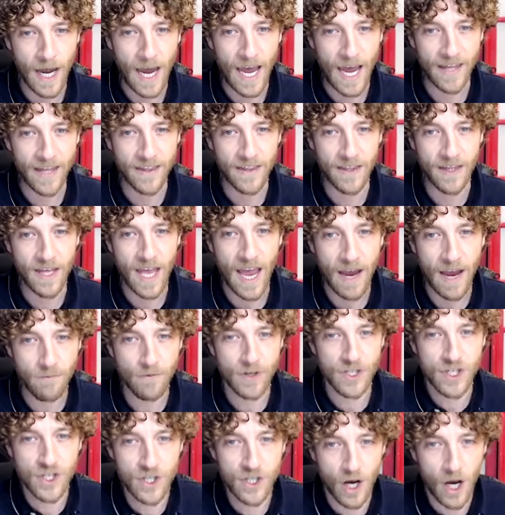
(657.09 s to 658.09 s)
and the
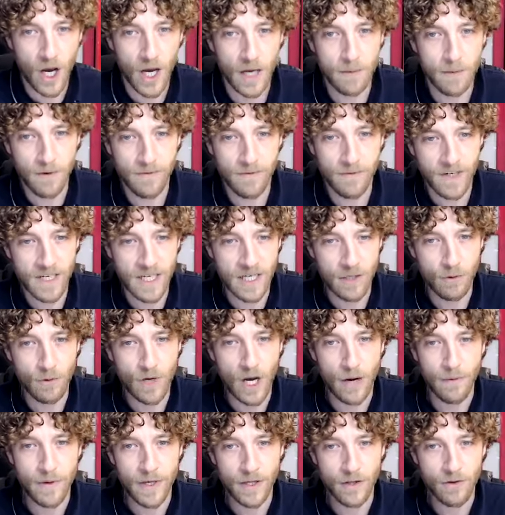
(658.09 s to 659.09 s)
average time of a deal
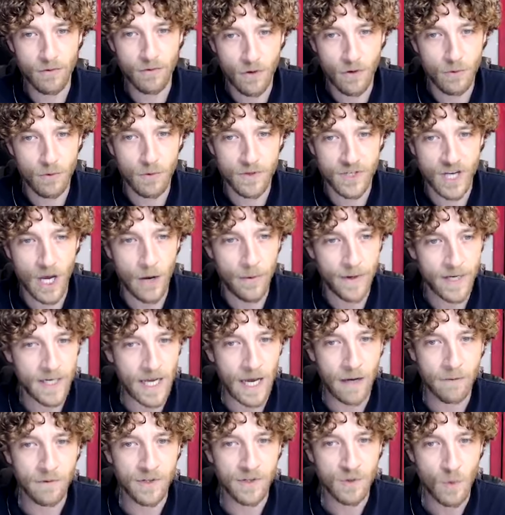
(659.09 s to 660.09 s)
going through was going
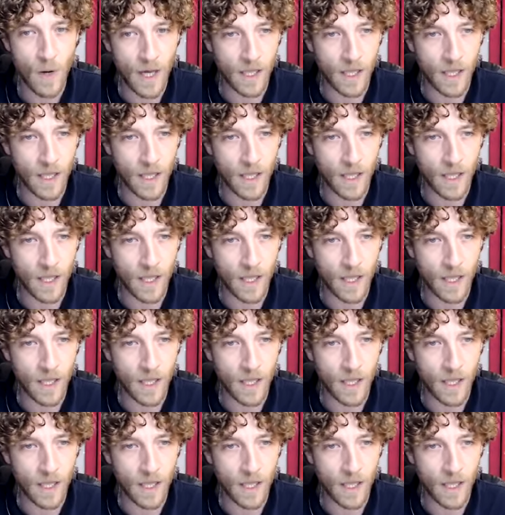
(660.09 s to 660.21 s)
down as